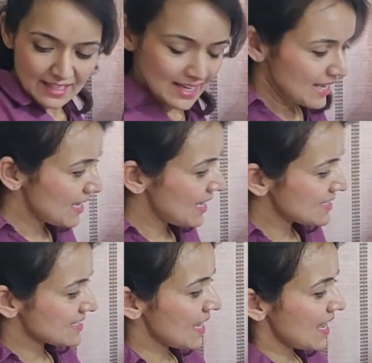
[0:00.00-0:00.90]

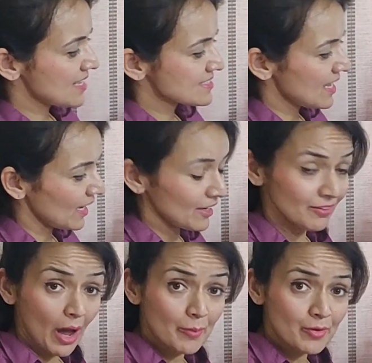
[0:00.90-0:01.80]
And as
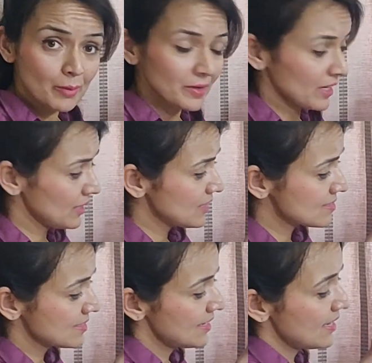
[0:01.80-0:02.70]
I unrubbing
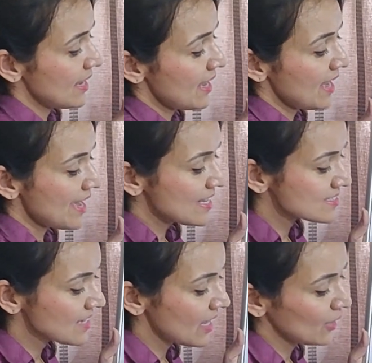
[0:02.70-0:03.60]
it,
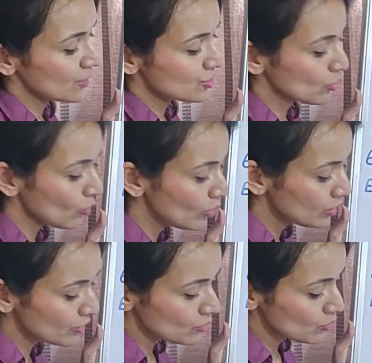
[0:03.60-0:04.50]
as I
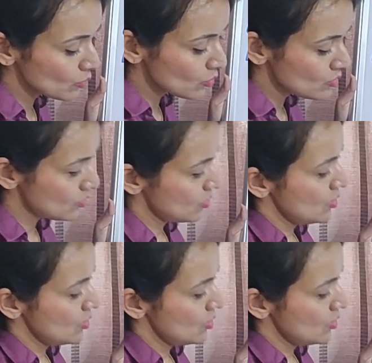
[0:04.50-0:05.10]
told you,